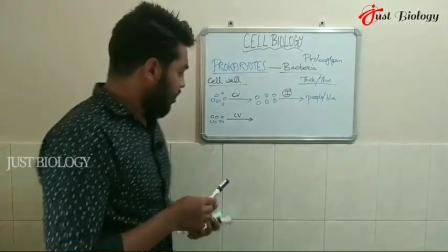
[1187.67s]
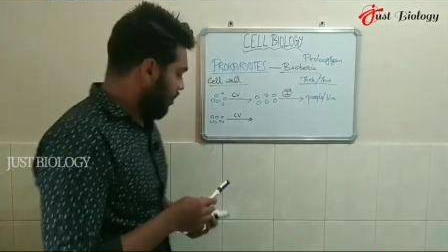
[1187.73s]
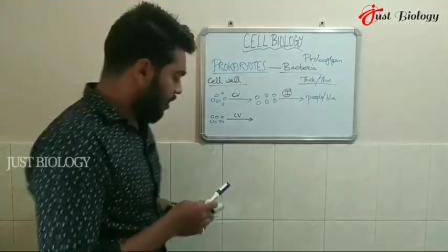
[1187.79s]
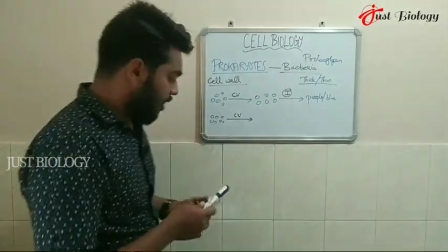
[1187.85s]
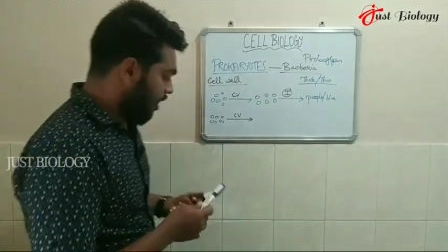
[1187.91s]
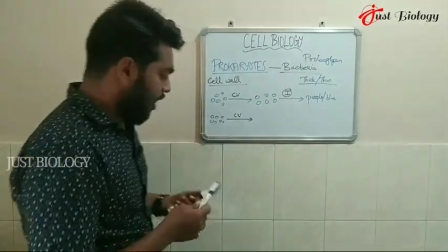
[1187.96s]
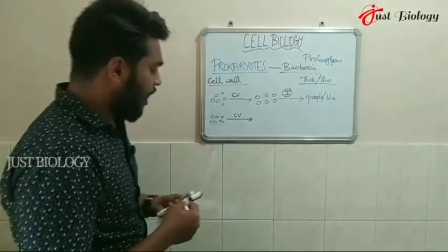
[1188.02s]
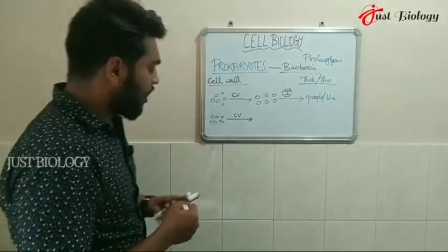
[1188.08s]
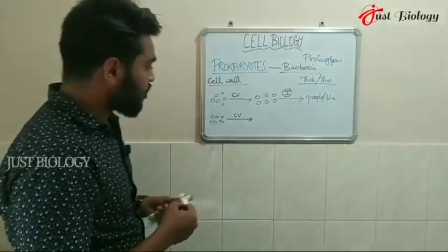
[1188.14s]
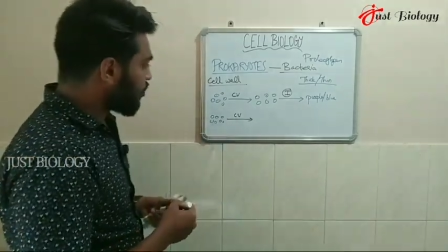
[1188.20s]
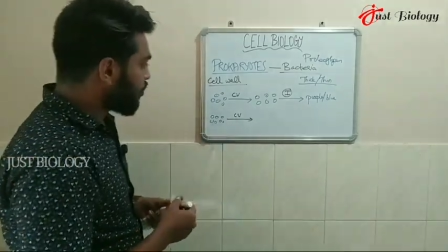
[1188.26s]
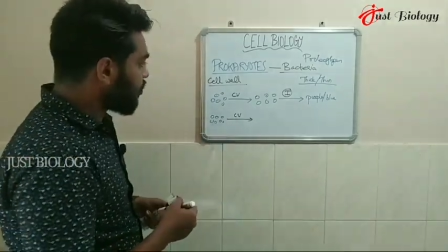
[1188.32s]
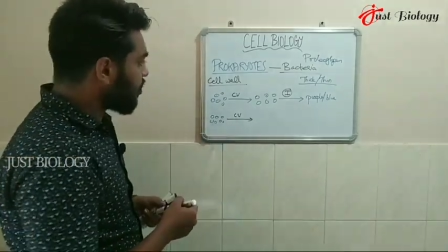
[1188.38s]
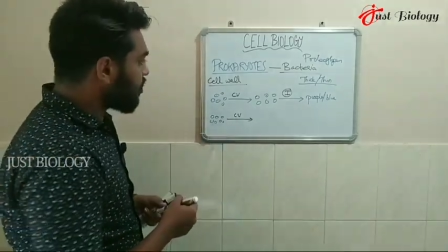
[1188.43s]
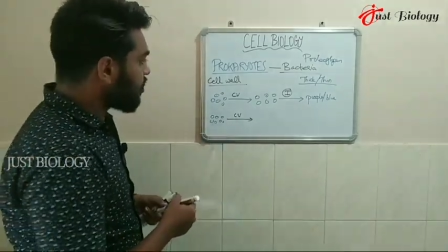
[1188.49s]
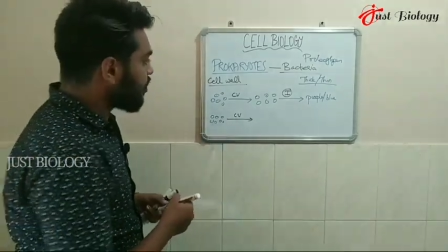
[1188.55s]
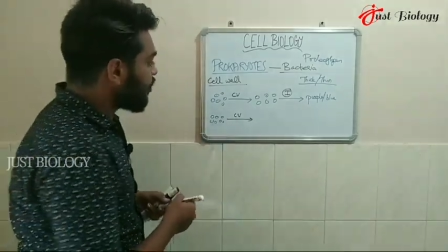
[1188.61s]
Then as
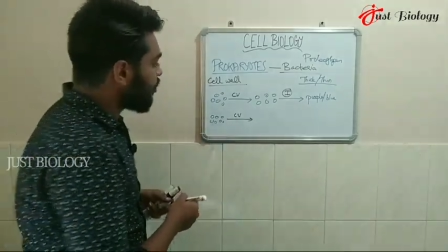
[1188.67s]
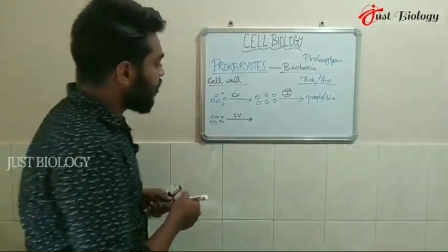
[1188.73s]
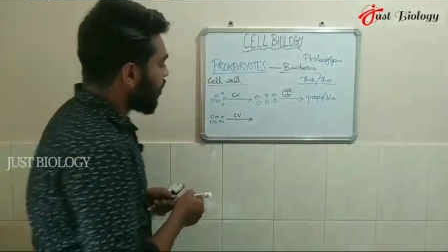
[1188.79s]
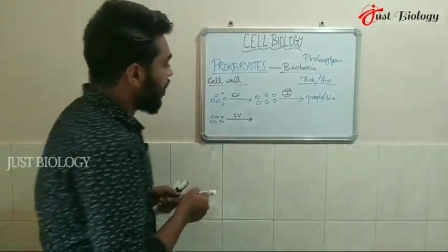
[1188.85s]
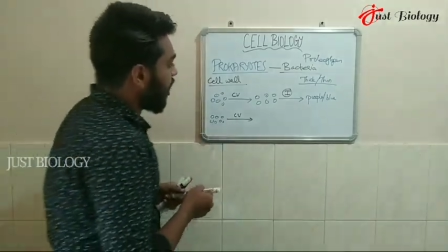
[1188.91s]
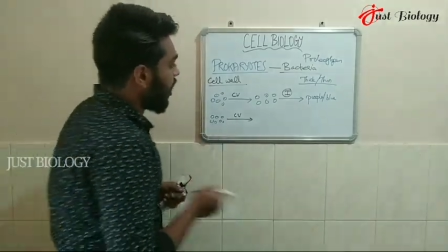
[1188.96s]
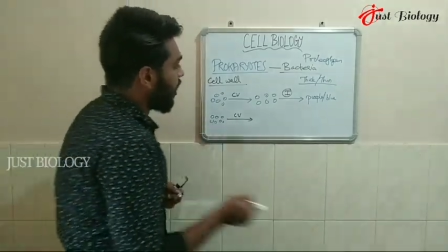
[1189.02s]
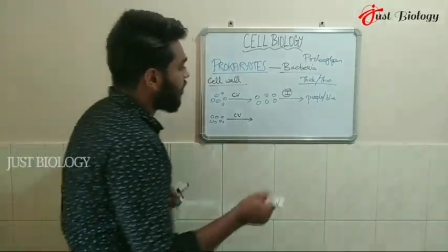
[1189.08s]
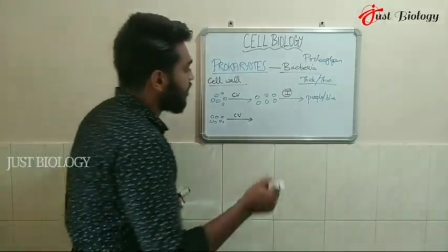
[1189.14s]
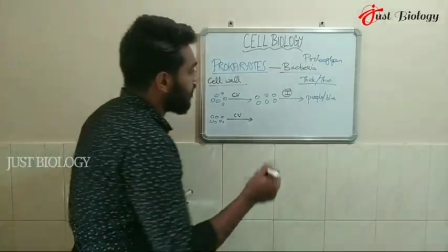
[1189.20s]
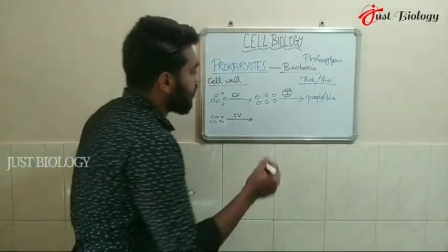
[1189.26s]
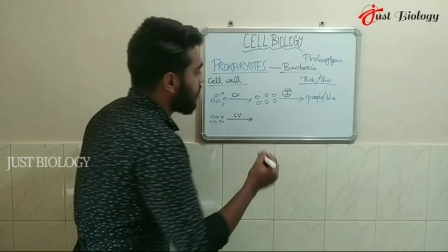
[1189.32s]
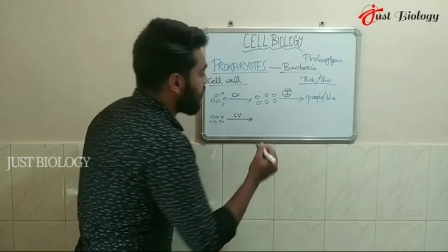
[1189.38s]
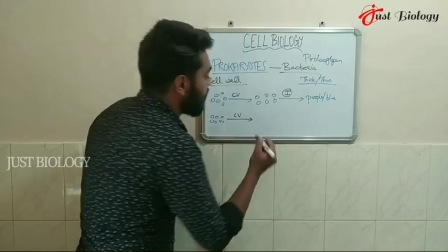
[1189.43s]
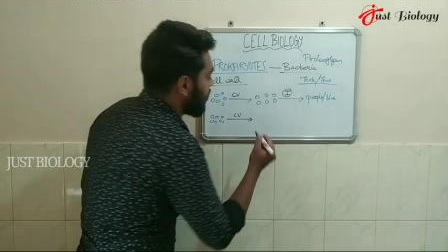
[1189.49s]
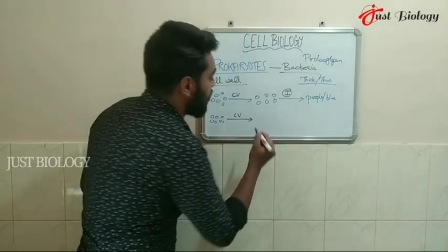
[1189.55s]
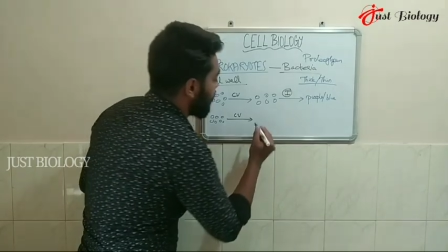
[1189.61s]
soon as you
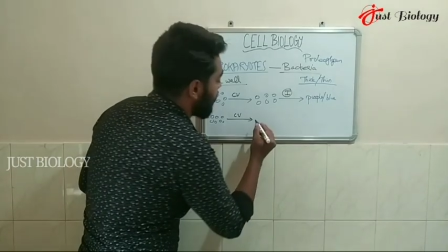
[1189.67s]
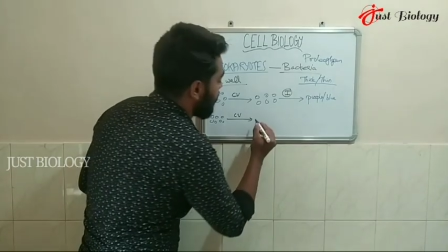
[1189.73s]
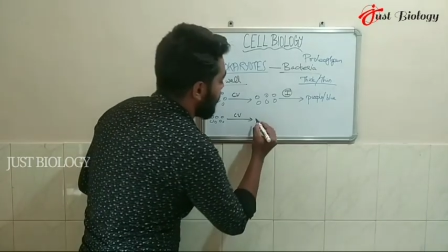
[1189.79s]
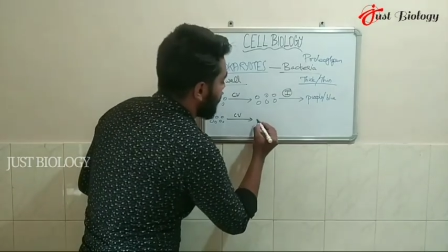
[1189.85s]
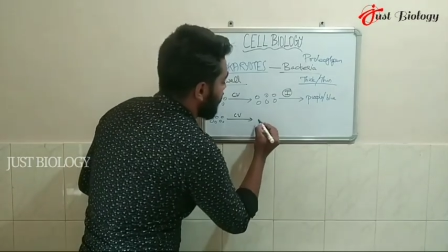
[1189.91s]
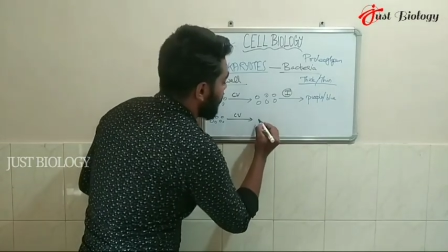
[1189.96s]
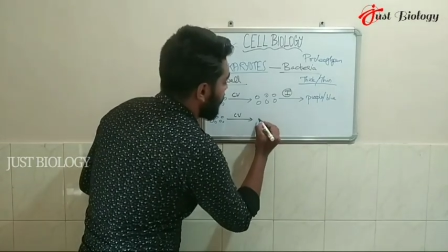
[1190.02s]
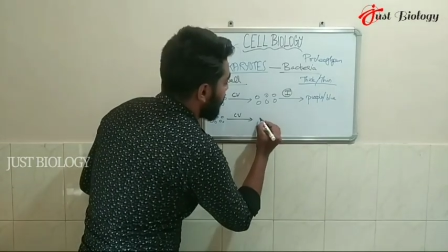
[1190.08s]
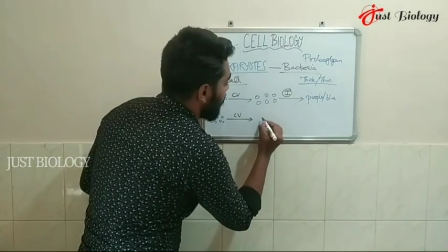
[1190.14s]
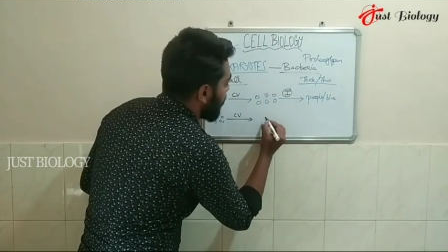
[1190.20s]
added